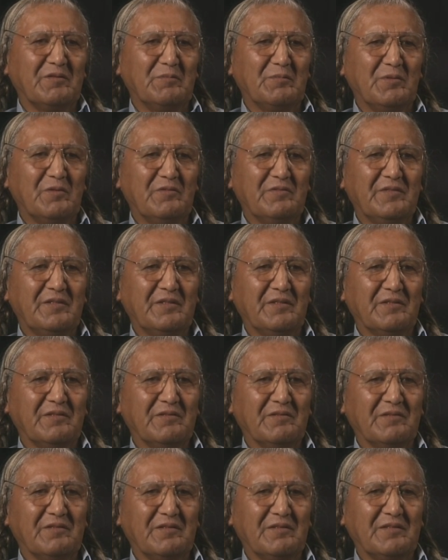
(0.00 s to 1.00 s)
we moved
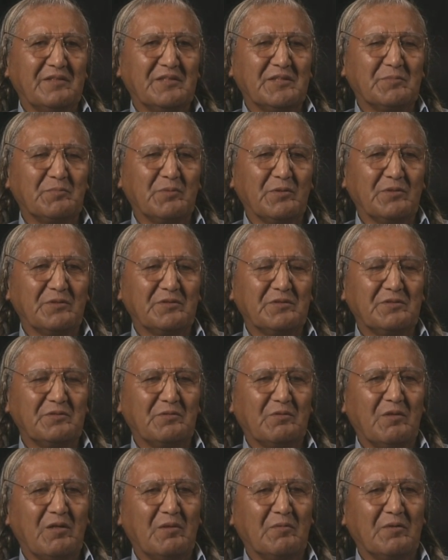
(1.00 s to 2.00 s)
here and dispersed
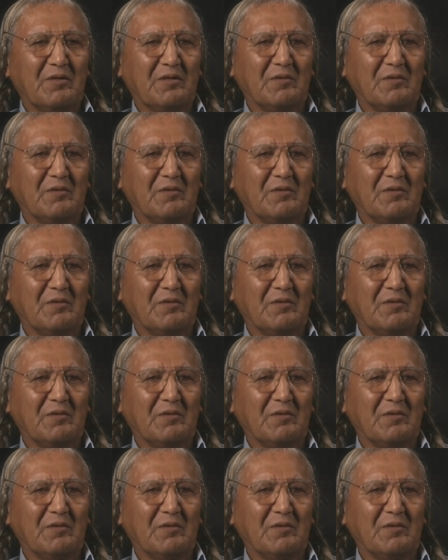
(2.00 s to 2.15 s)
to all